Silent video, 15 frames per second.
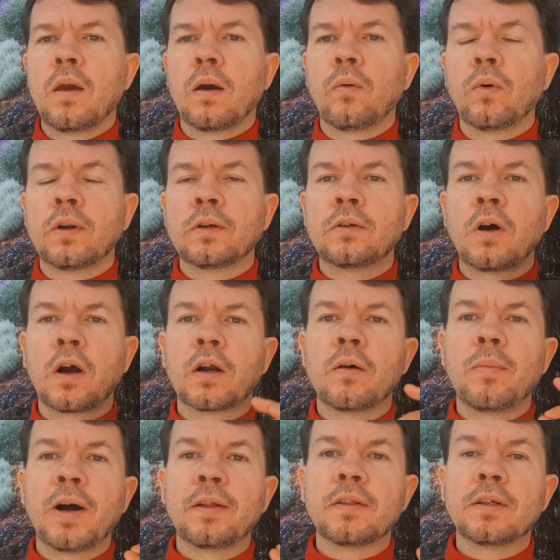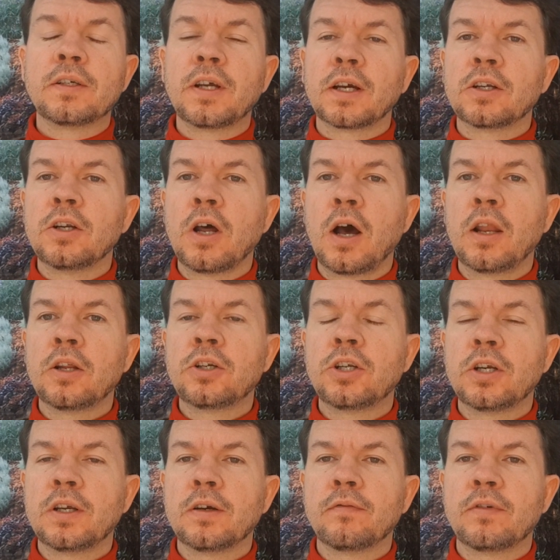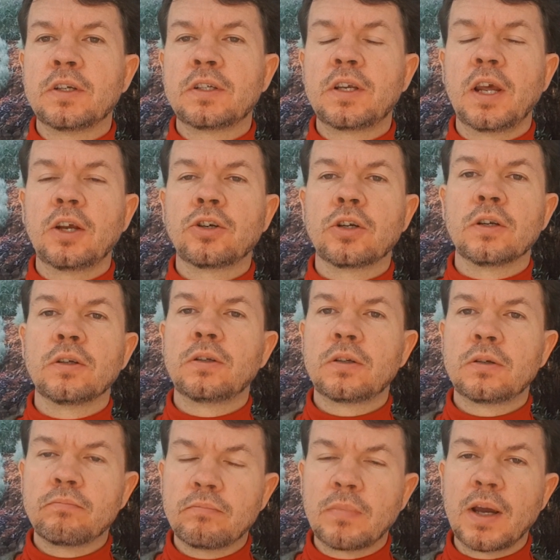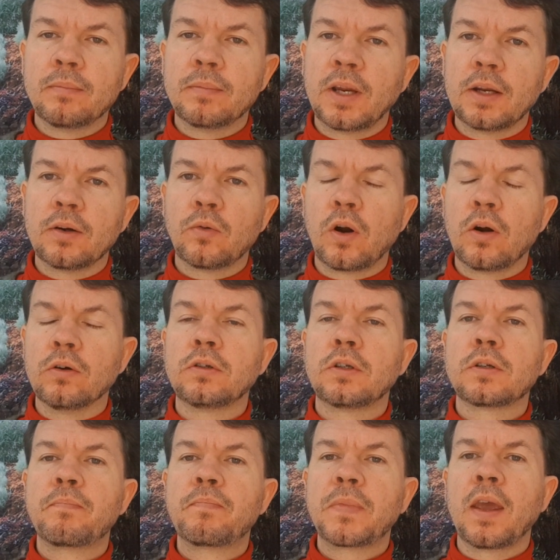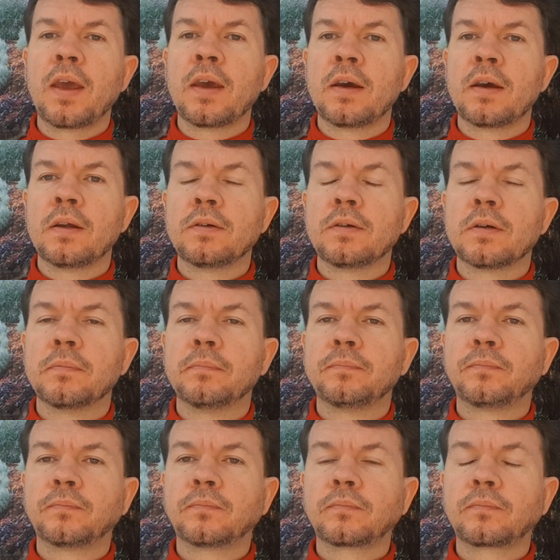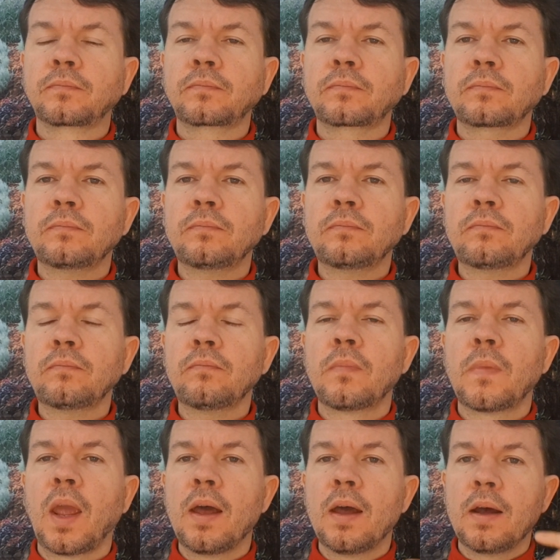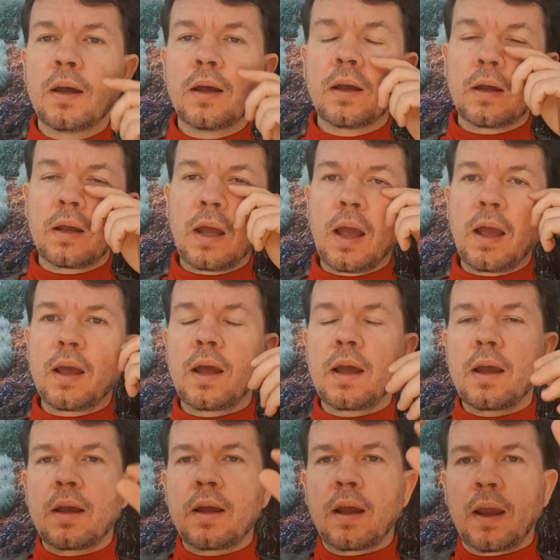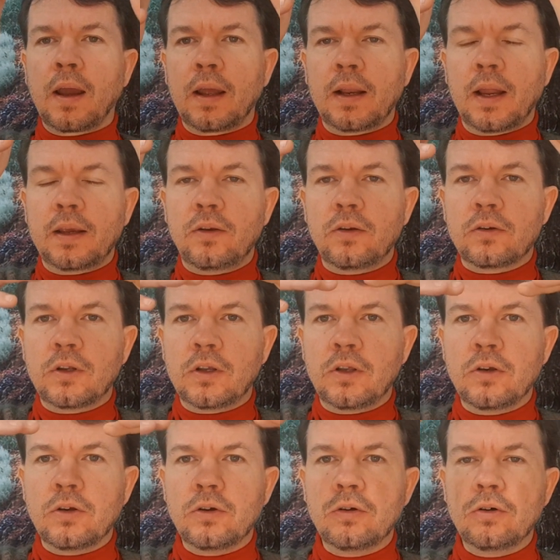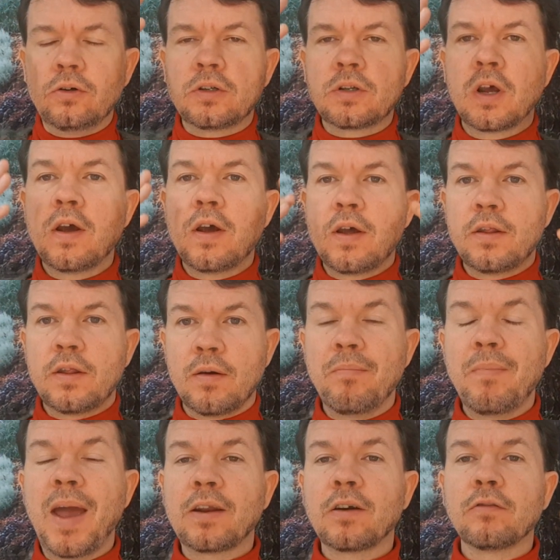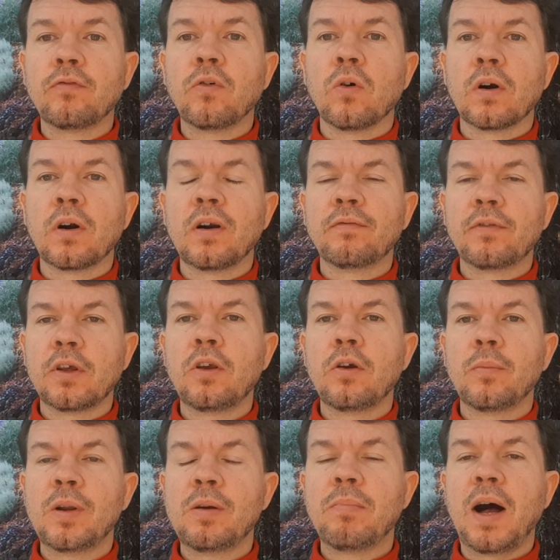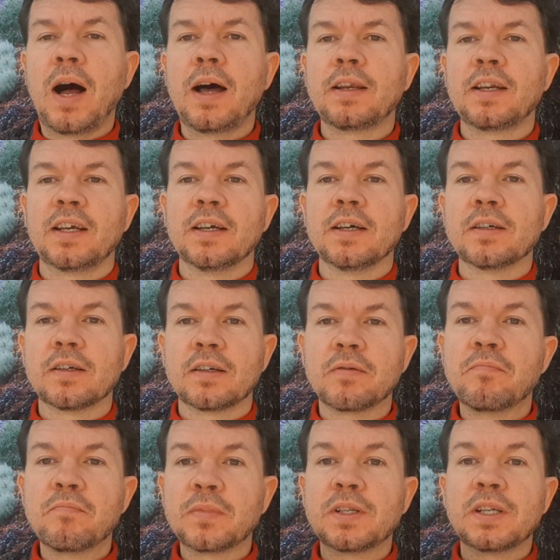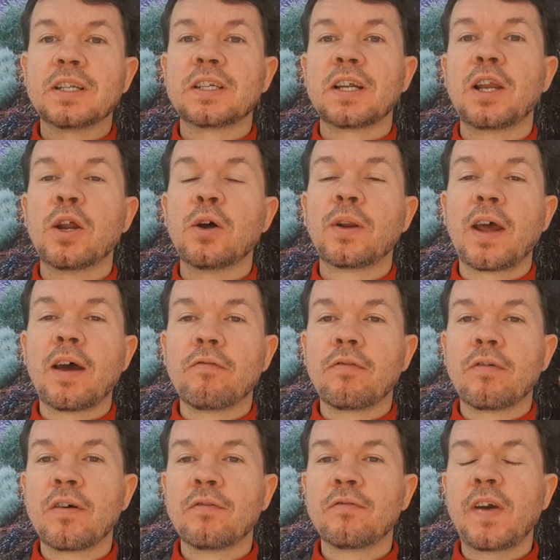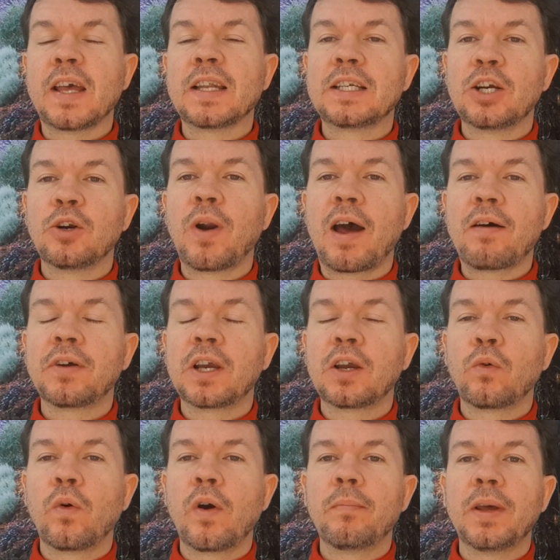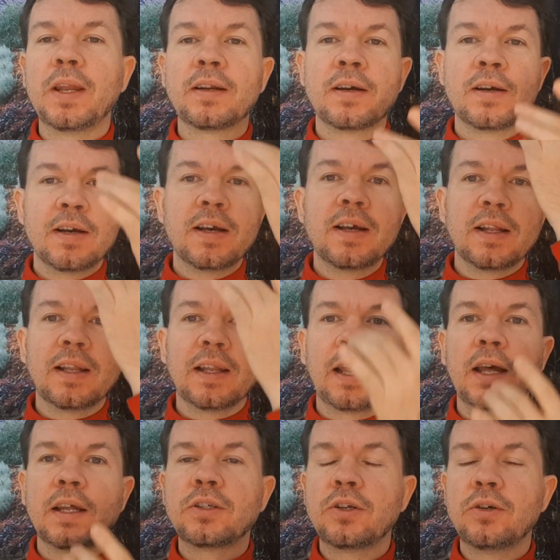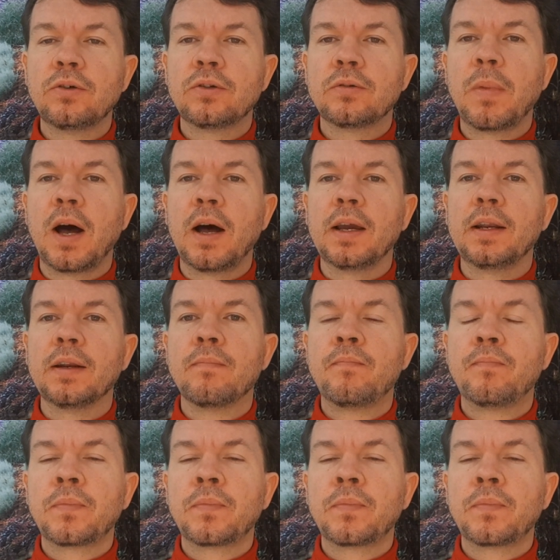want to talk about the technology of distinctions. I'm Dane Rose, and I'd like you to use the metaphor of the human body. And since I don't have fancy graphic equipment, let's use mine.